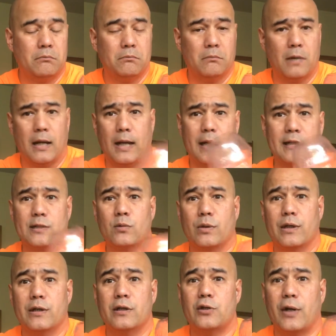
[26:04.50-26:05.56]
I just
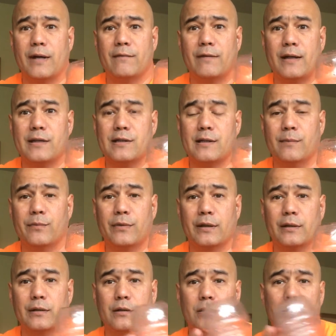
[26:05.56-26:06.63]
wanted to try to find
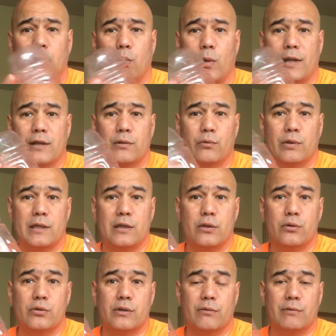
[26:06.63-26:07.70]
a way to
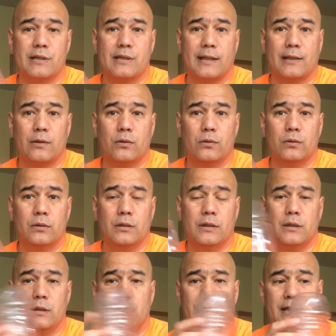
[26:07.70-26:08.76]
reuse and recycle
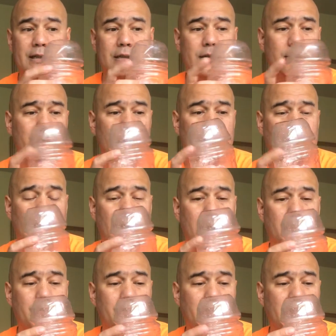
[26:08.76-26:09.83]
these
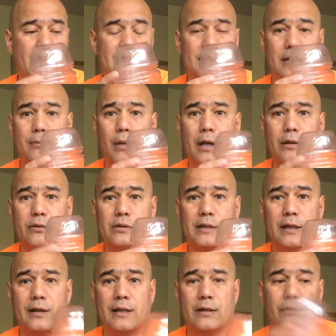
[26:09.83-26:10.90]
plastic bottles that
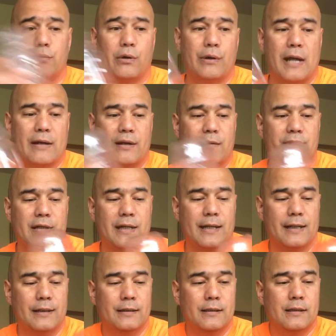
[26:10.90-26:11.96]
are getting thrown out every day.
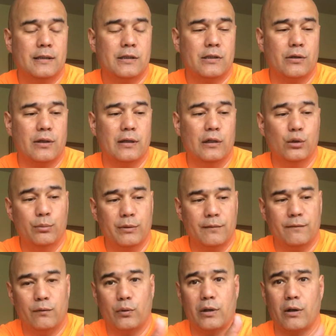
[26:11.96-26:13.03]
So the aluminum
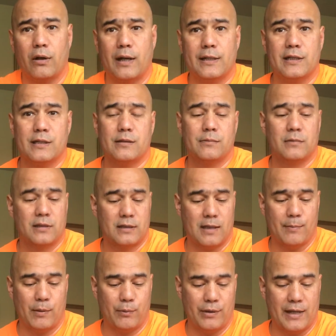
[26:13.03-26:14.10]
foil, I just come
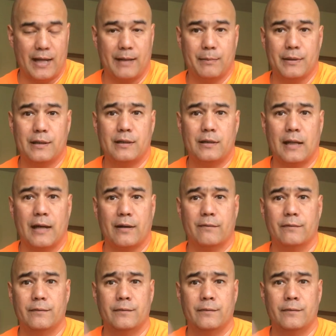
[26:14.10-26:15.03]
up with that out of